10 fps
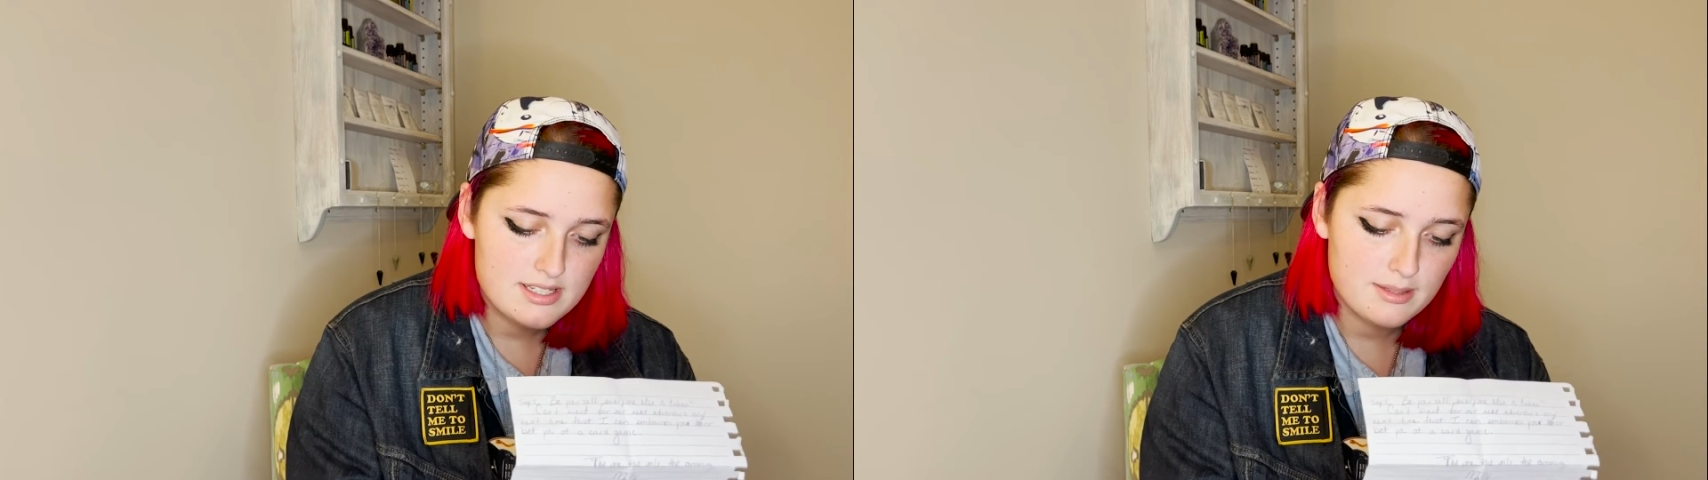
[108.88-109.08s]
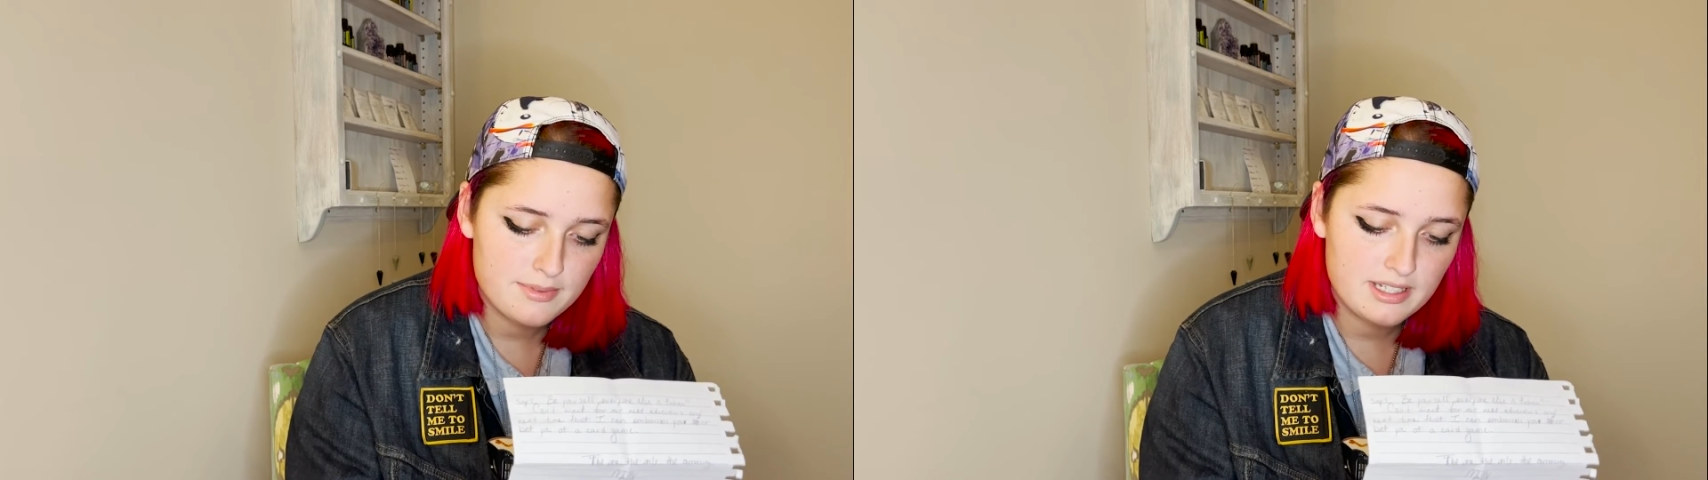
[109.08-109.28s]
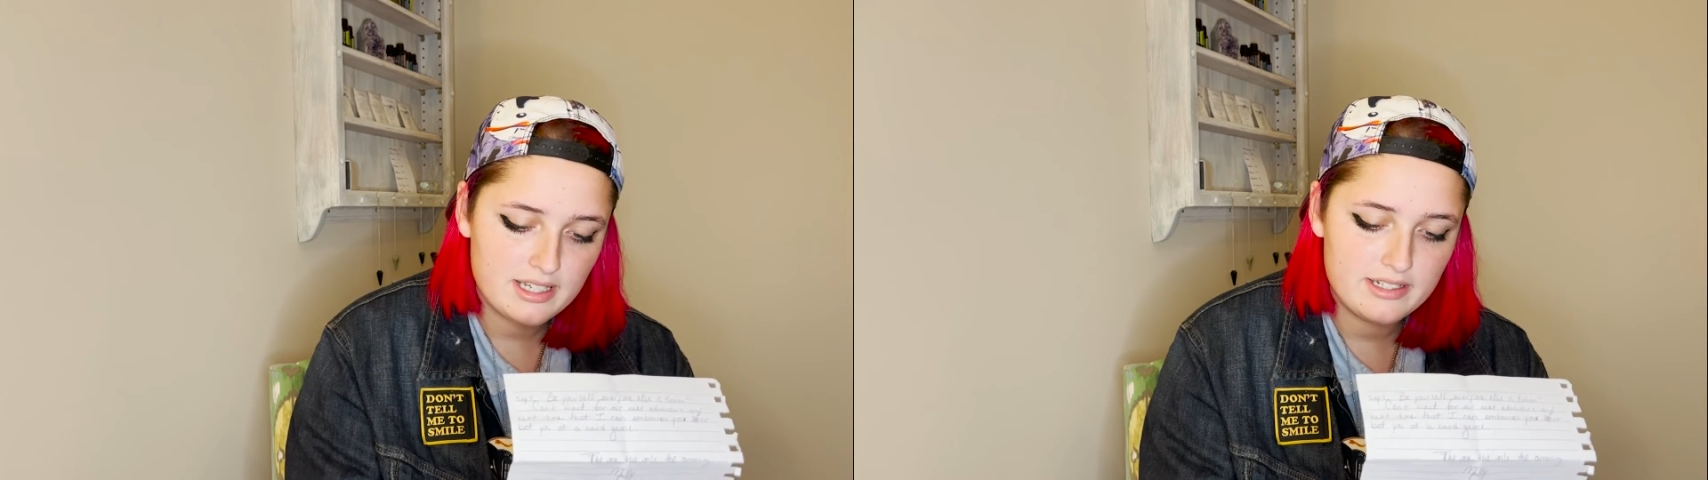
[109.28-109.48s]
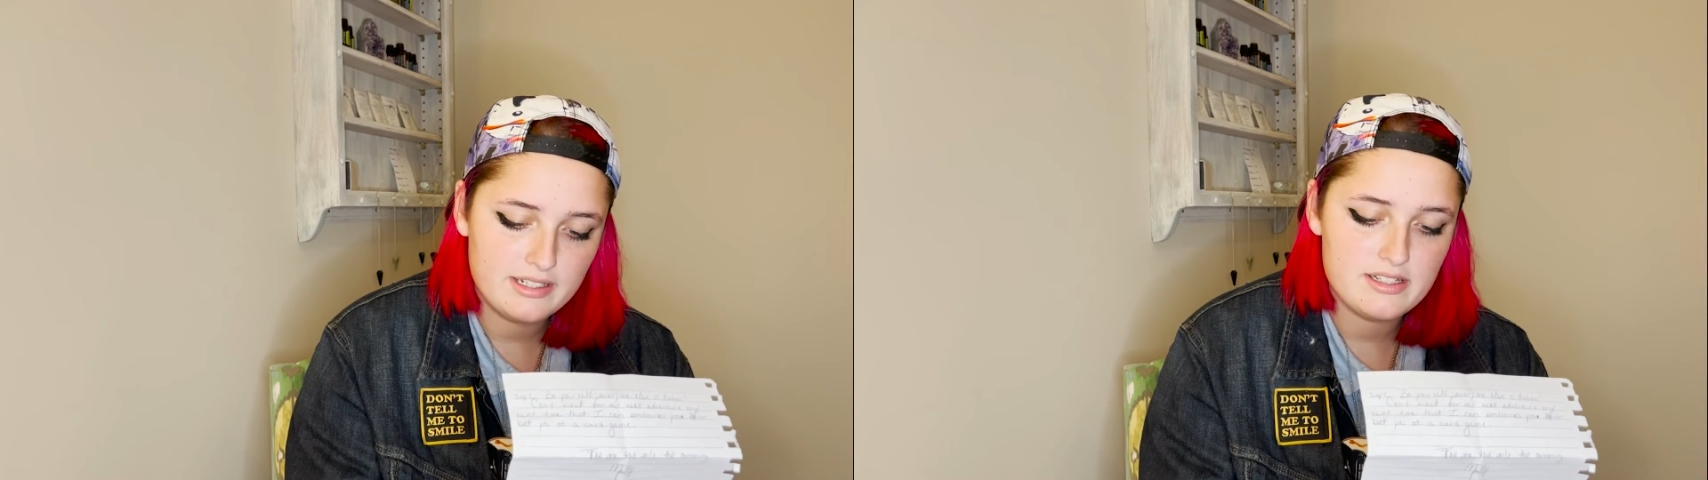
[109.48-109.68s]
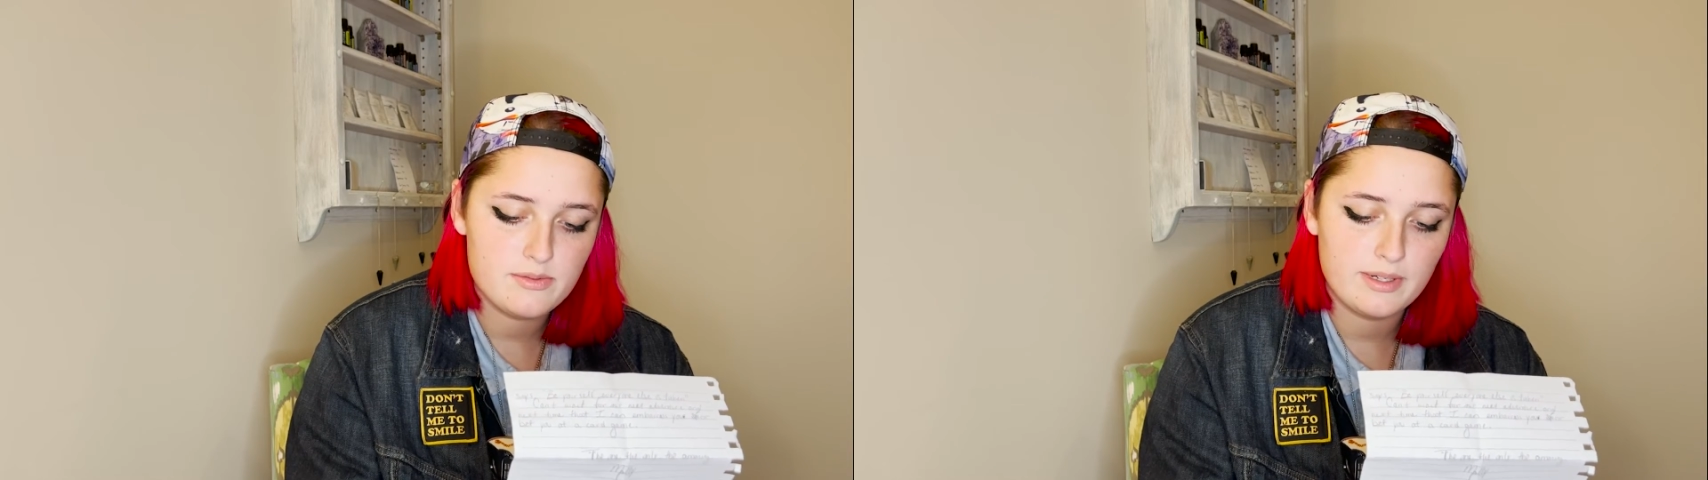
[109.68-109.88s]
Something I
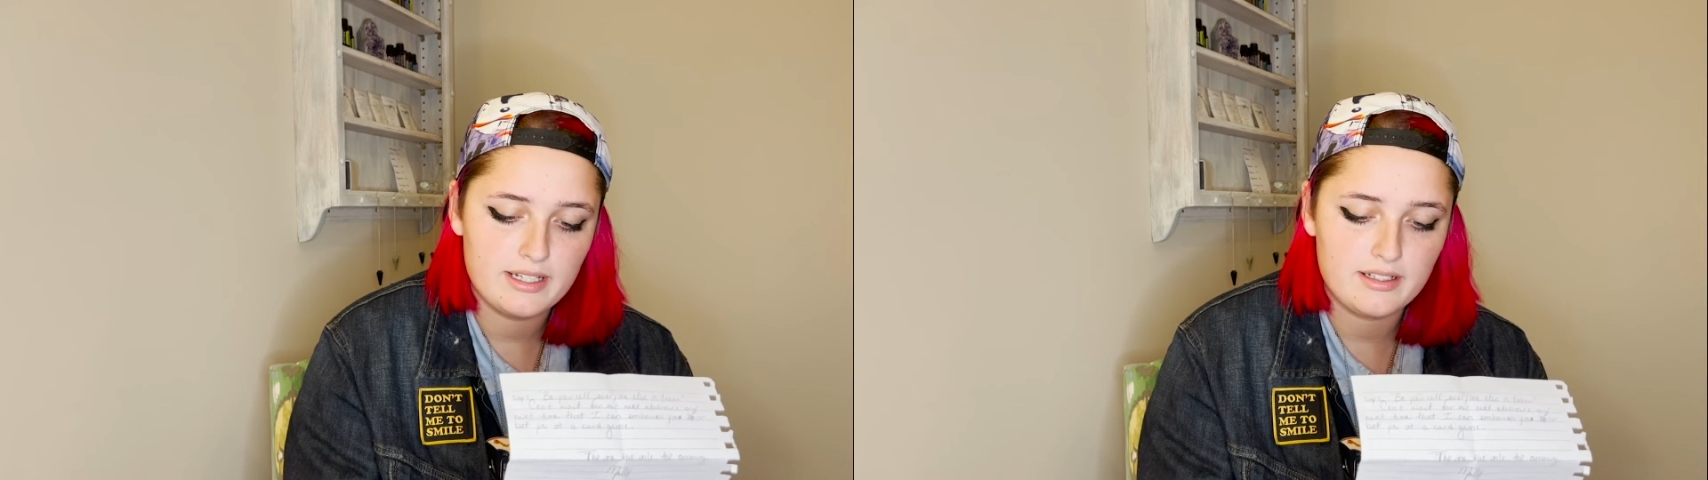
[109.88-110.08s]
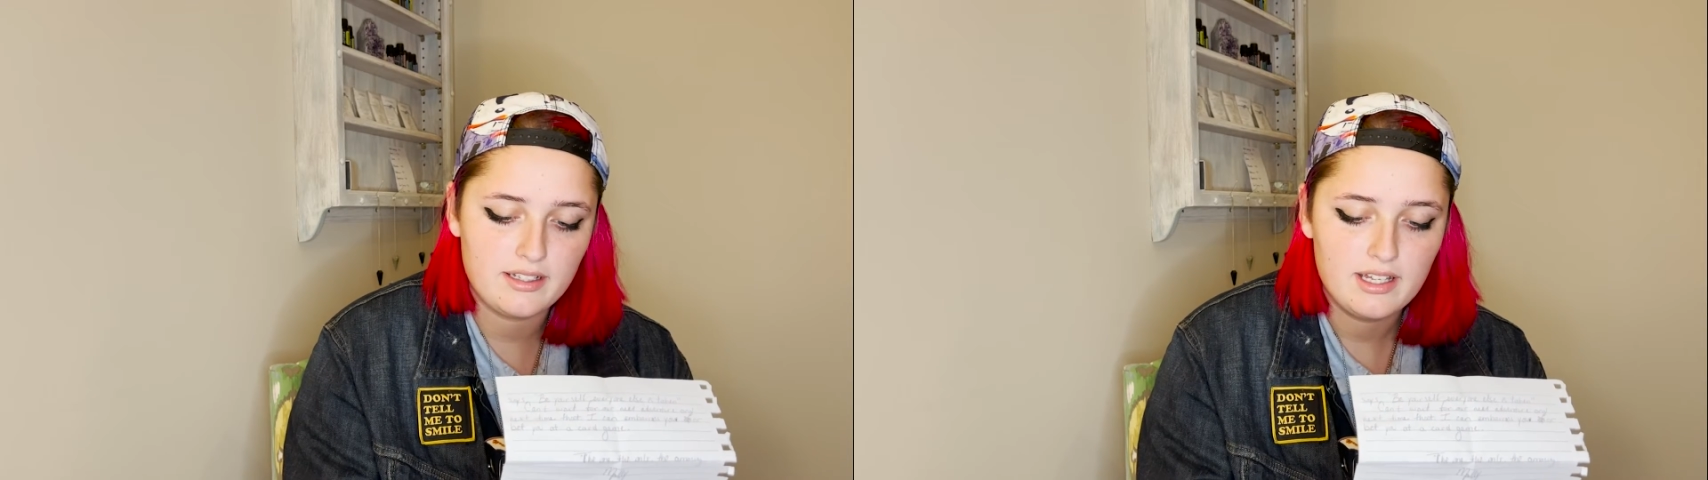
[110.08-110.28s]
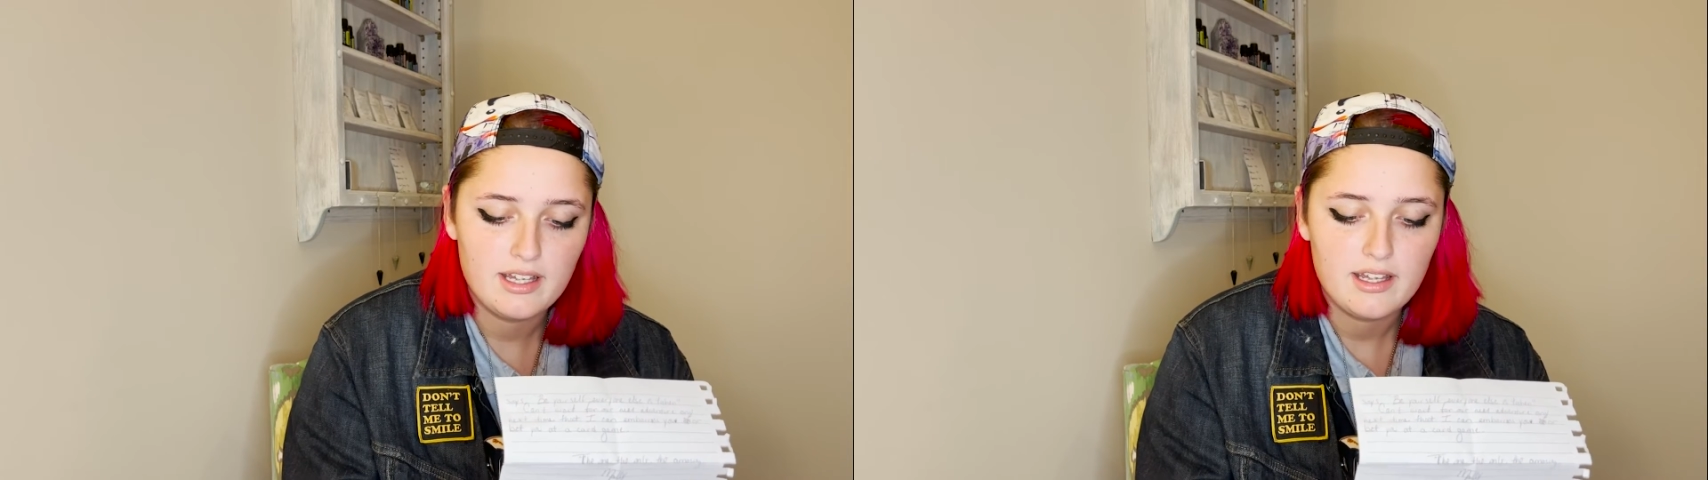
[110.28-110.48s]
did as well.